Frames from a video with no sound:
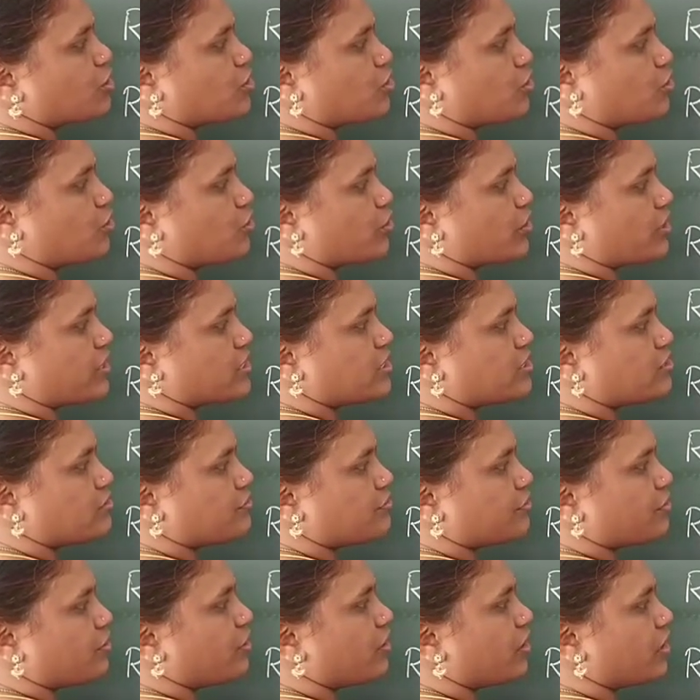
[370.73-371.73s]
So 2 is to
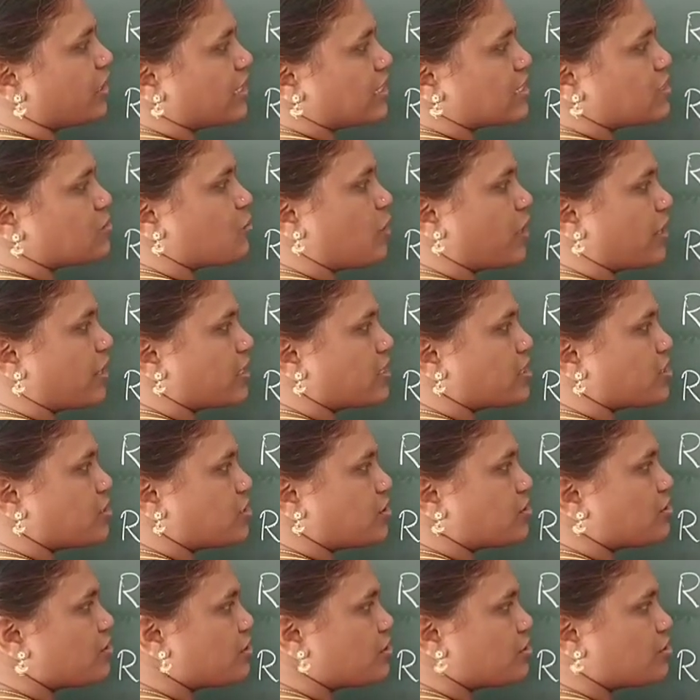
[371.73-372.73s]
4 is 1 is
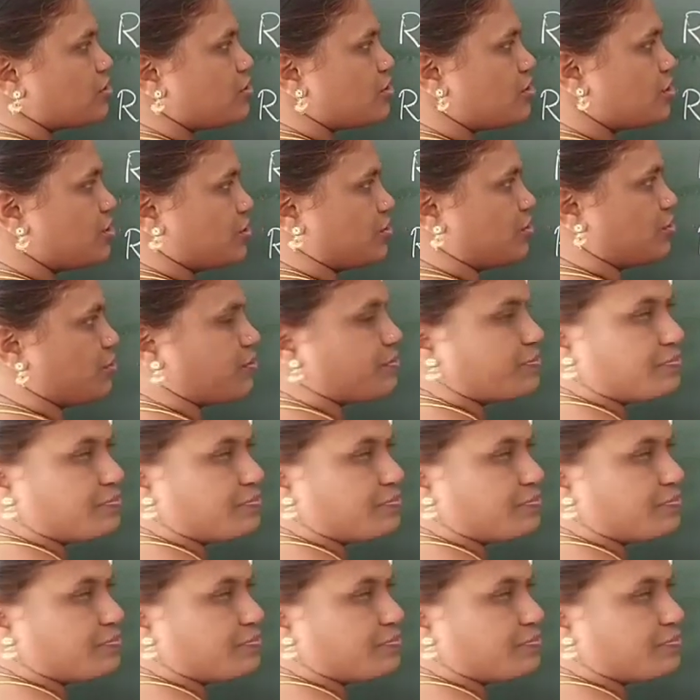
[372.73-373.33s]
to 2.